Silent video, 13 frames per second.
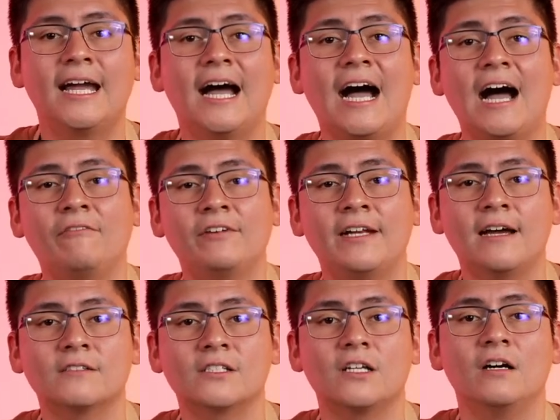1/2
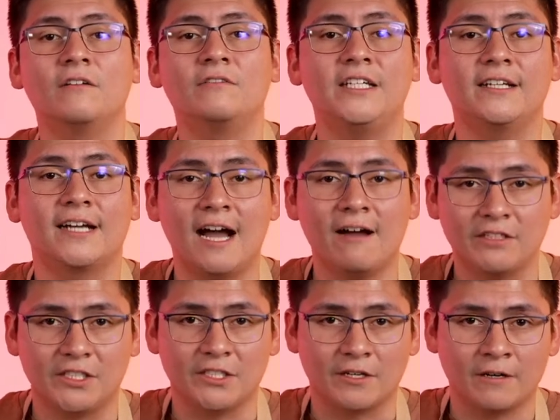ounce of the
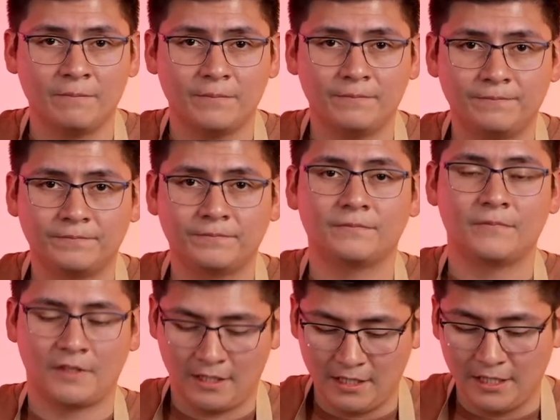agave syrup.
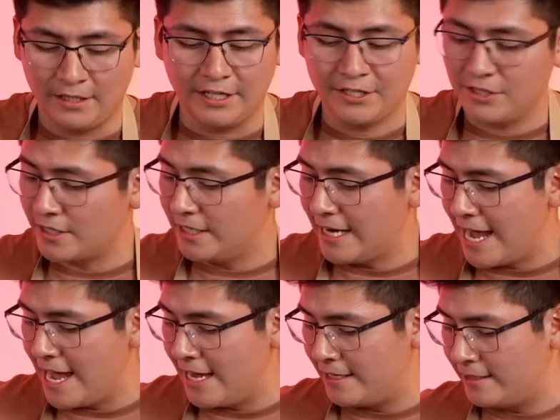Then you're going
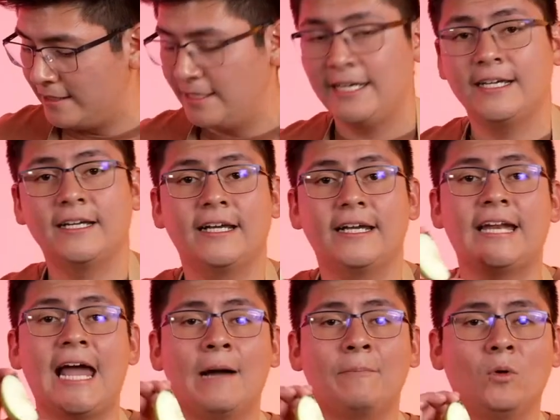to add an
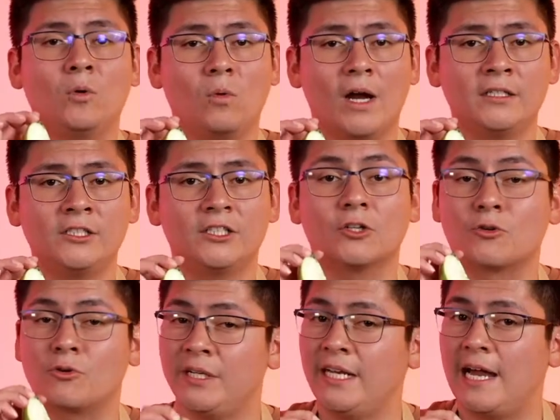apple wedge,
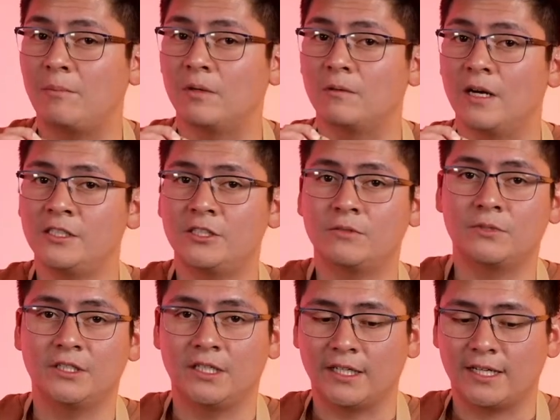green apple wedge.
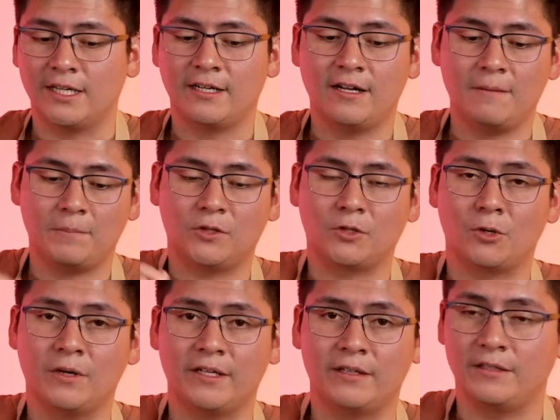You're going to cut it up,
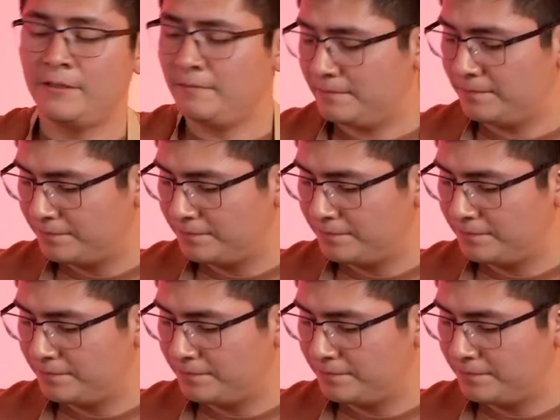throw it in there.